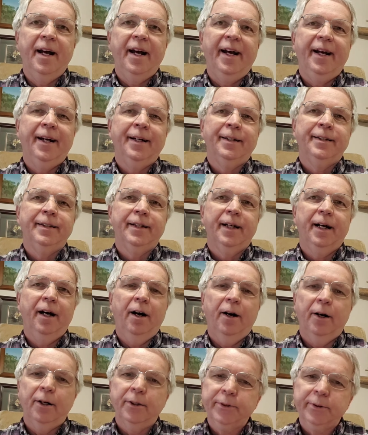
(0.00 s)
And
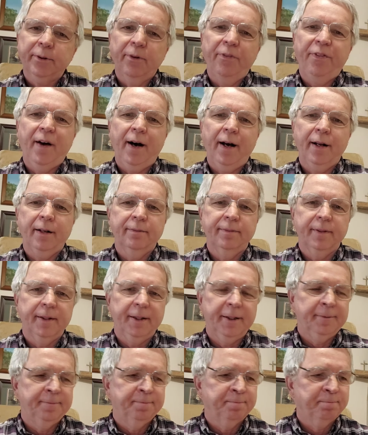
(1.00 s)
I also thought of
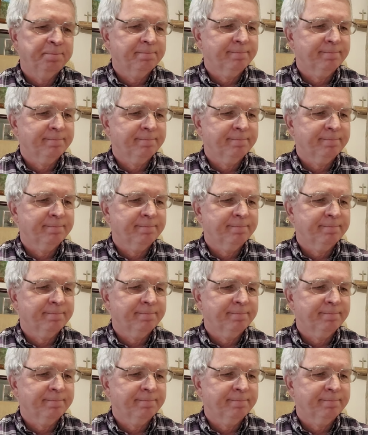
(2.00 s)
a